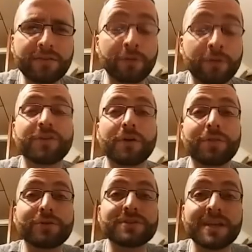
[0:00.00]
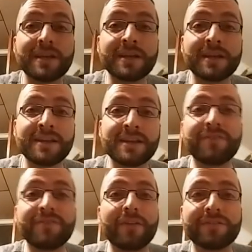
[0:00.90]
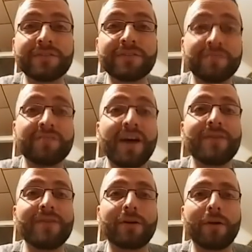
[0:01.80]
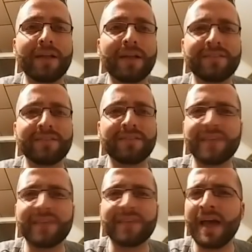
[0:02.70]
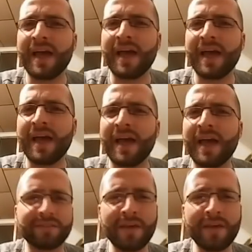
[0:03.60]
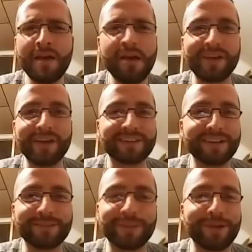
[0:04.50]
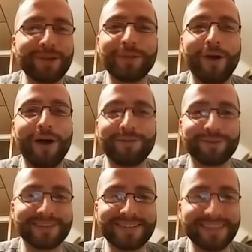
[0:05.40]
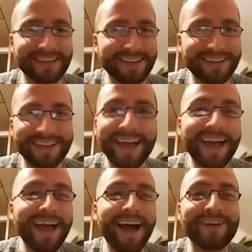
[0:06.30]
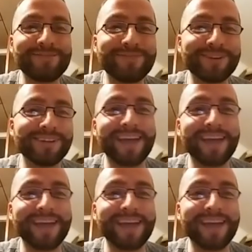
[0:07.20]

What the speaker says: 13 Indian feathers, and 5 arrowheads, and like some coins. Basically, it's one of the only offers I feel is